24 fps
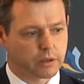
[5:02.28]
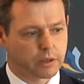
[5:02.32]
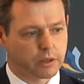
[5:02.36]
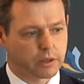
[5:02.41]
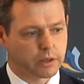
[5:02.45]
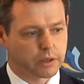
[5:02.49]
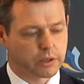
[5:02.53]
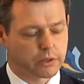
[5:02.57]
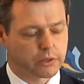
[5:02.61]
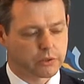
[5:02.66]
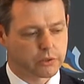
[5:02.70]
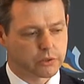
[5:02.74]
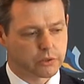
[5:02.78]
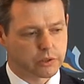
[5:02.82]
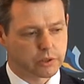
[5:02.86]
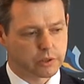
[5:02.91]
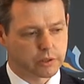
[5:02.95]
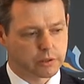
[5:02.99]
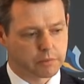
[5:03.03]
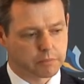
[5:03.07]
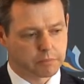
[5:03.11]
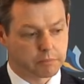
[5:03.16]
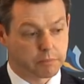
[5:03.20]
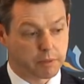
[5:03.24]
is
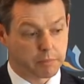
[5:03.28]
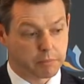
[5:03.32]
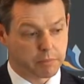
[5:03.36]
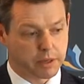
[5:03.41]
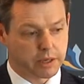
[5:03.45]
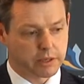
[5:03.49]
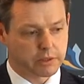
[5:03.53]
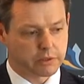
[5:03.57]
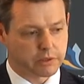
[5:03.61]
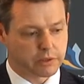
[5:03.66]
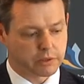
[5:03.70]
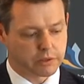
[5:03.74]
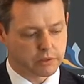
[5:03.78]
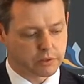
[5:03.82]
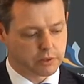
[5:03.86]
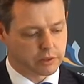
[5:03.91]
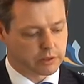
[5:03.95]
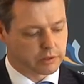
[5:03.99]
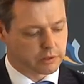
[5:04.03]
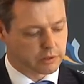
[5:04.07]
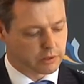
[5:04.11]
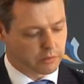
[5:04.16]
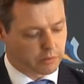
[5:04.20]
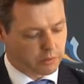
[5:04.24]
a basis
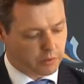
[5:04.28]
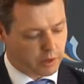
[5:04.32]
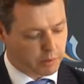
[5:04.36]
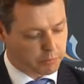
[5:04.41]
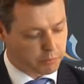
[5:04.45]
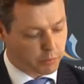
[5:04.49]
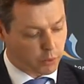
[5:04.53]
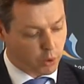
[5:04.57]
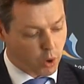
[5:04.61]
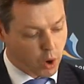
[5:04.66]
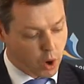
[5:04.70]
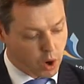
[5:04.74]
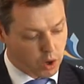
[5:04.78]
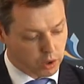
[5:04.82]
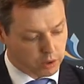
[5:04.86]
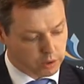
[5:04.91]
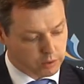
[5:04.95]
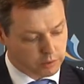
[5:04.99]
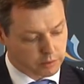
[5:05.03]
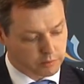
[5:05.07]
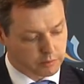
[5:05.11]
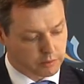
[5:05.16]
in a broad